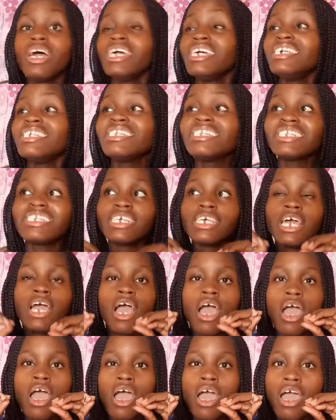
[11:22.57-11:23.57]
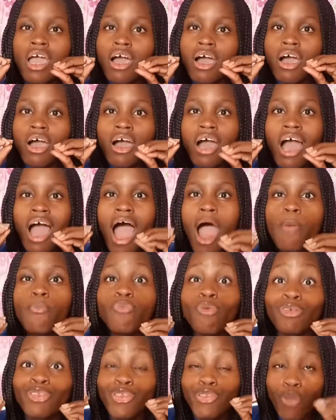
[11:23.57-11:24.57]
it's how
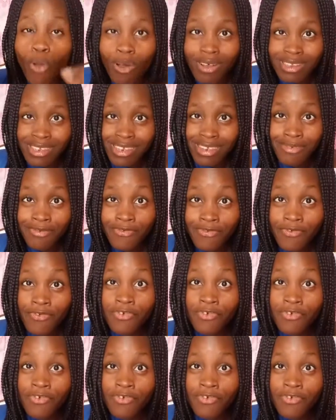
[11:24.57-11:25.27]
productive,